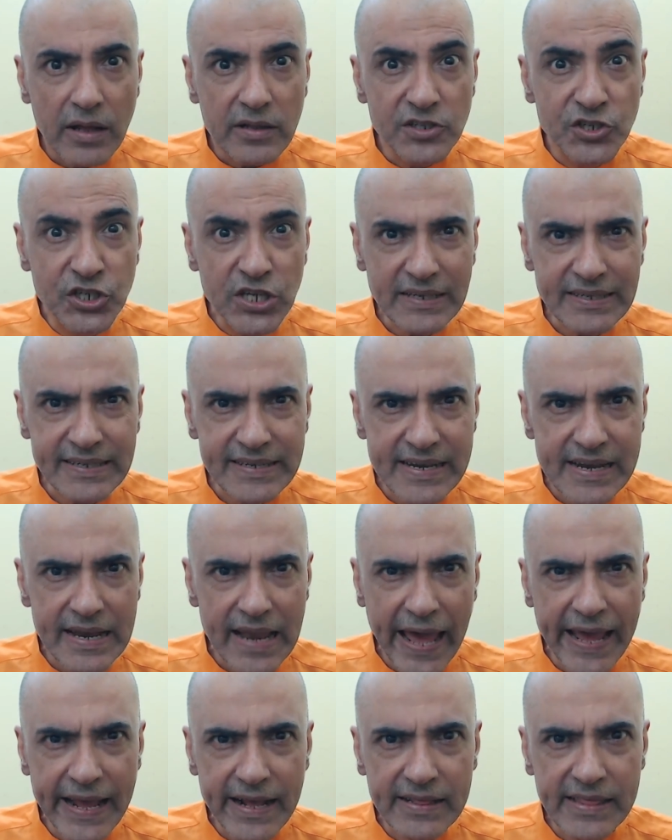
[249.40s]
Just
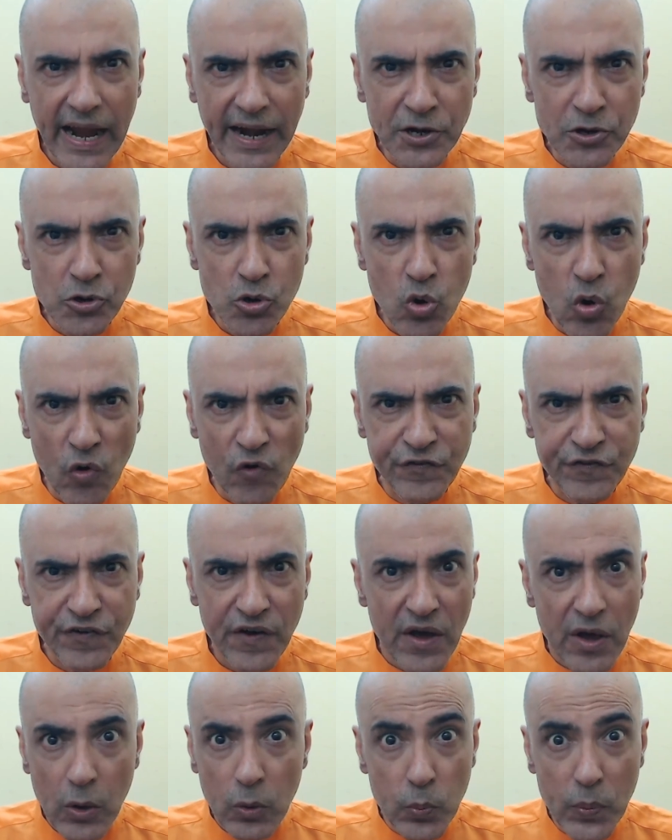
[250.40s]
like that
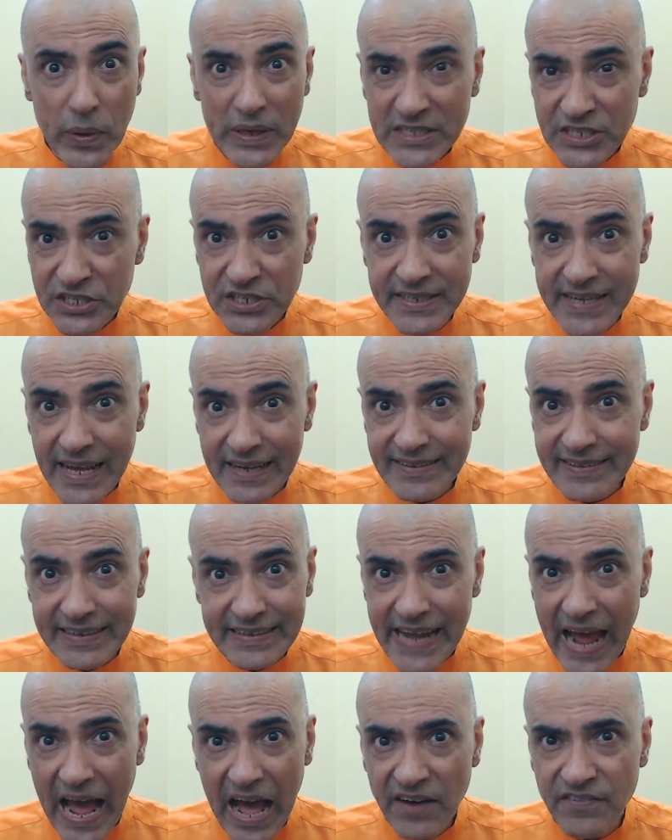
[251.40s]
roof which
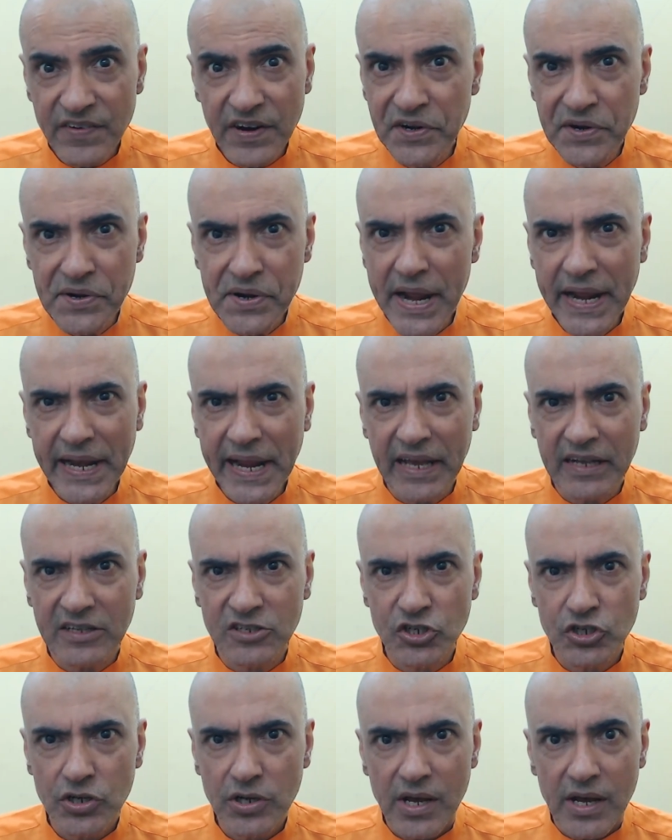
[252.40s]
doesn't have a
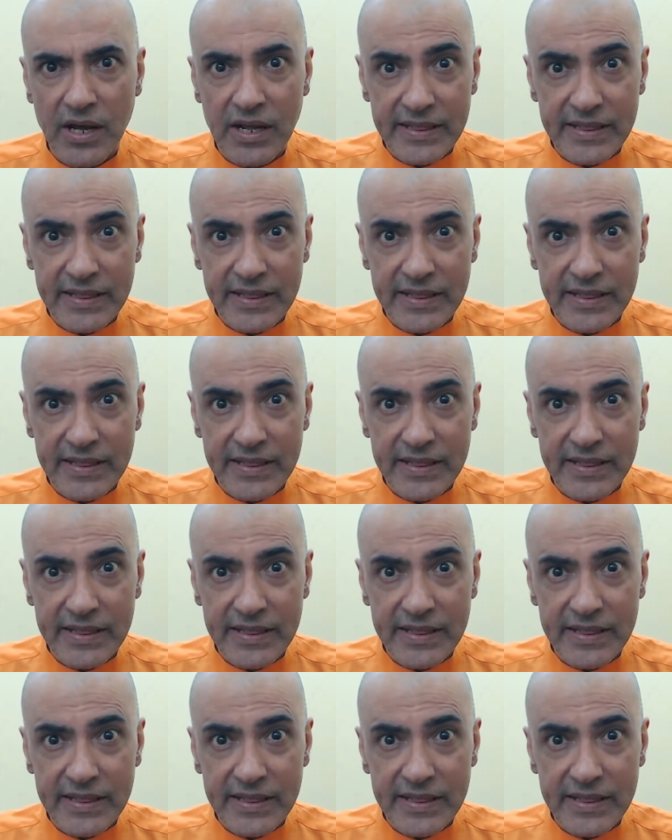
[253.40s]
drainage.